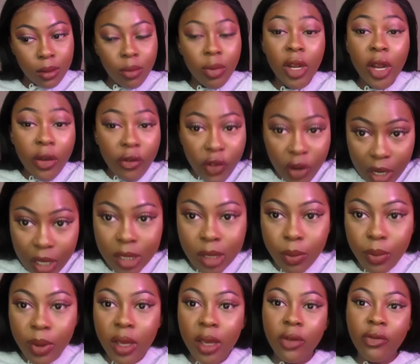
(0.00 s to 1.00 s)
But if it is
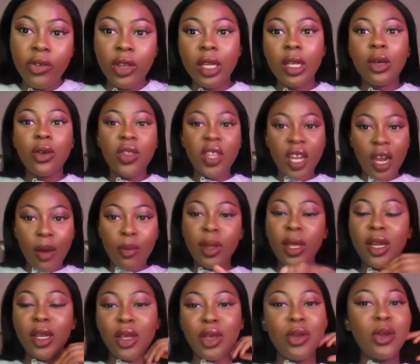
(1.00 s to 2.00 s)
a big of a deal, then I'm
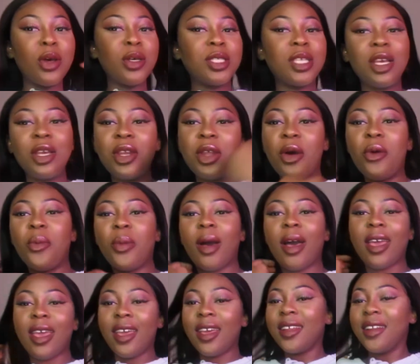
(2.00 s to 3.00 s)
letting you know so you don't
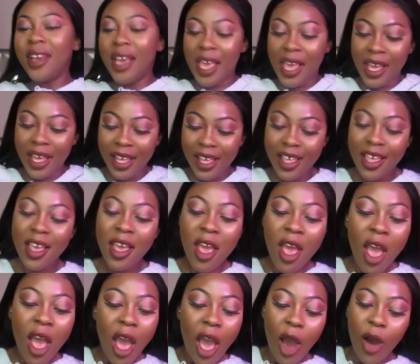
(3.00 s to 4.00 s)
buy it.
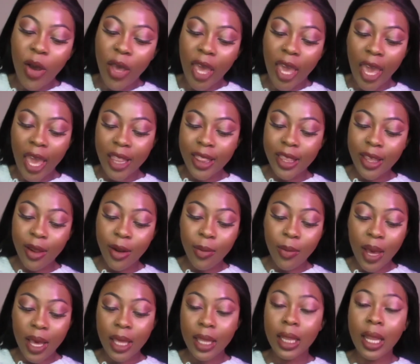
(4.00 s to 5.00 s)
Okay, and then
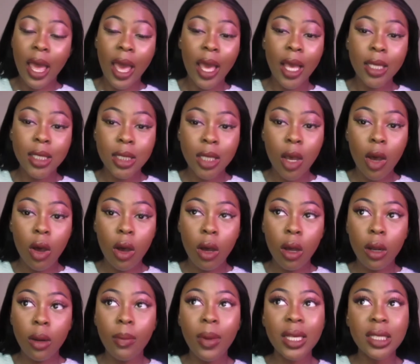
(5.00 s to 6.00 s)
my last
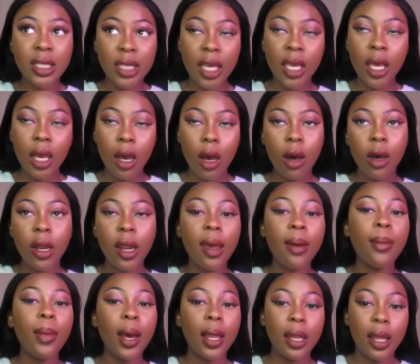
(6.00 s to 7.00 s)
con, my second con
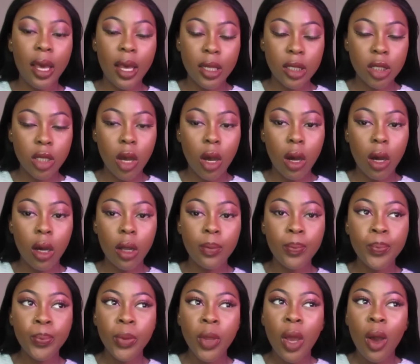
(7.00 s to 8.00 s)
and my last con
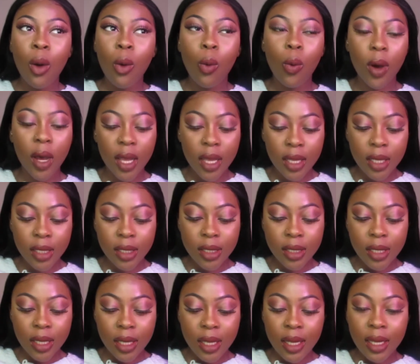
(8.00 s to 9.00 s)

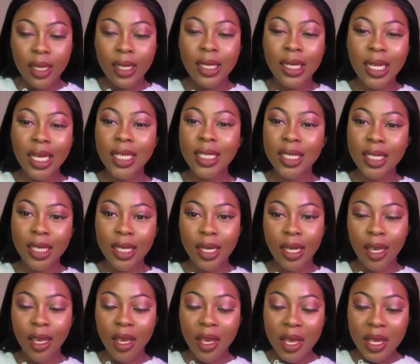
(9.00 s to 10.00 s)
was
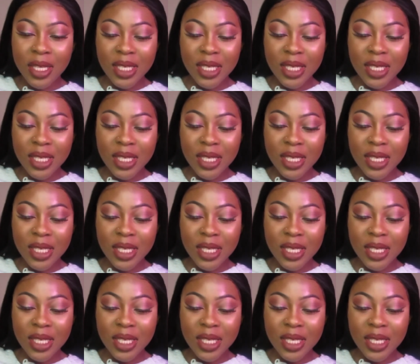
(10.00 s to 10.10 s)
density.